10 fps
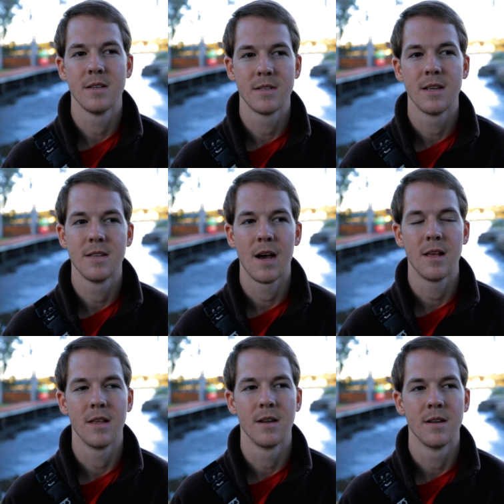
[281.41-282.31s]
He said
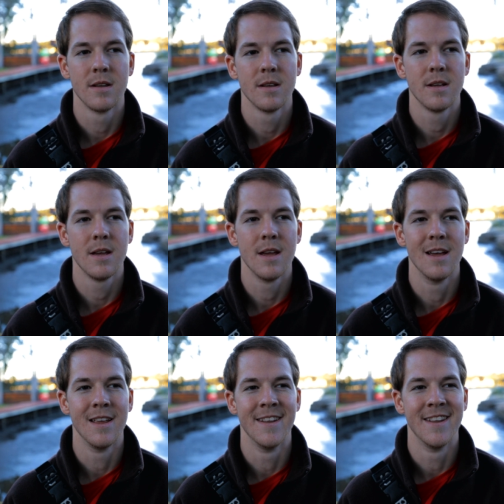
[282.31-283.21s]
Thailand,
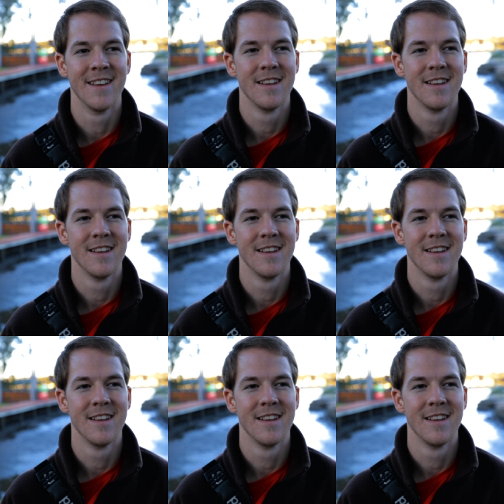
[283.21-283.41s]
and